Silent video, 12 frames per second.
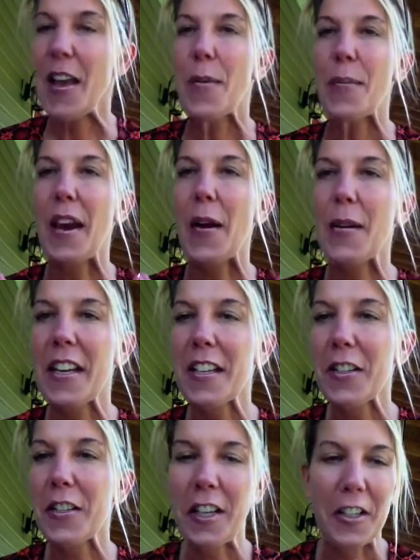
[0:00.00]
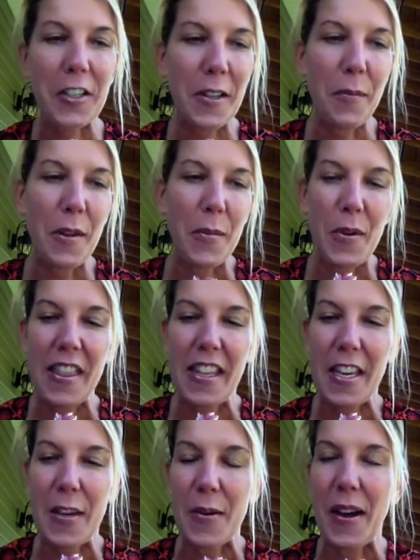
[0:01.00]
But I wanted to share something with
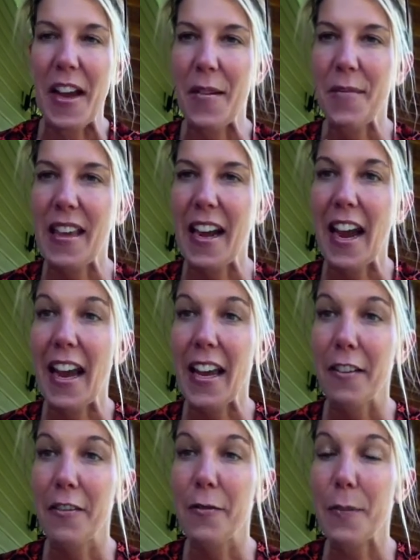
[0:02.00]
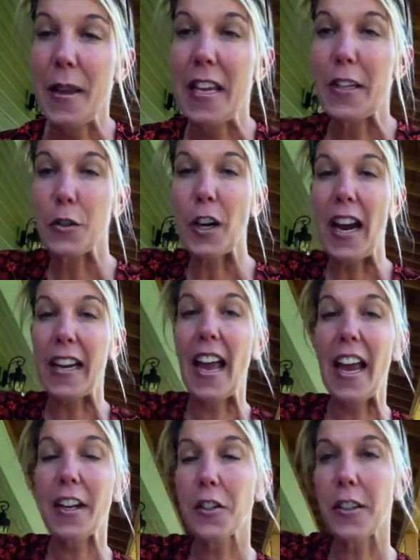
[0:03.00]
you that I have been trying. I
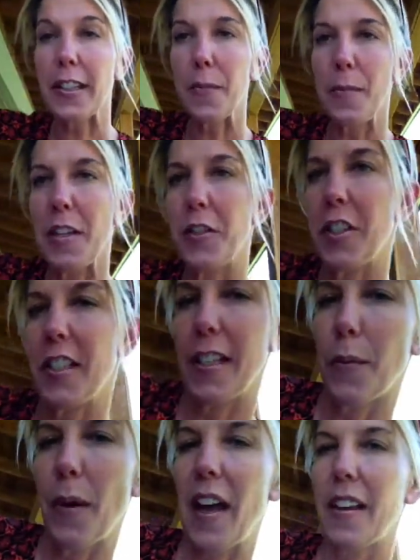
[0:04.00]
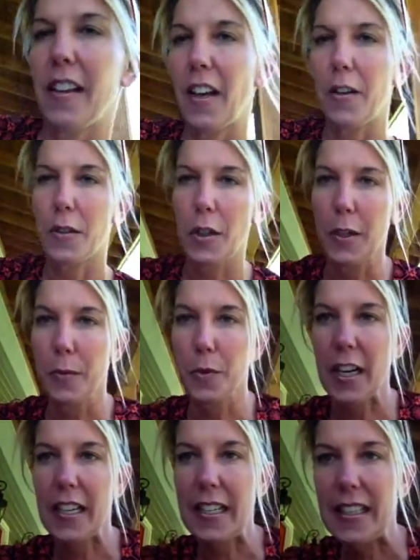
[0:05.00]
actually mentioned it a while ago. Sorry, I'm
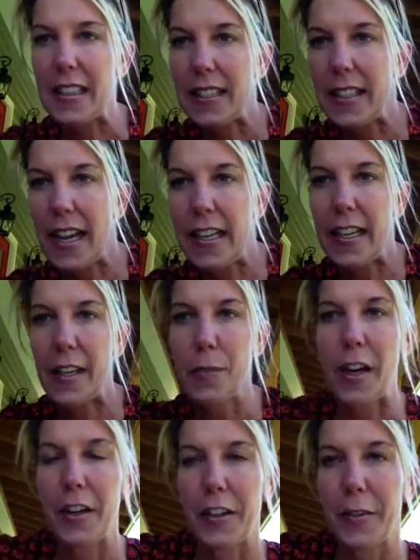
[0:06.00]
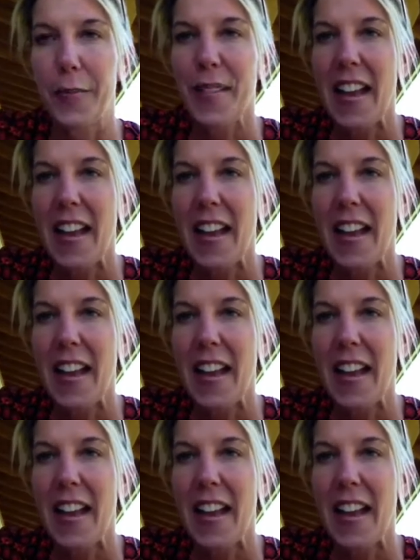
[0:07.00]
trying to get the lighting better.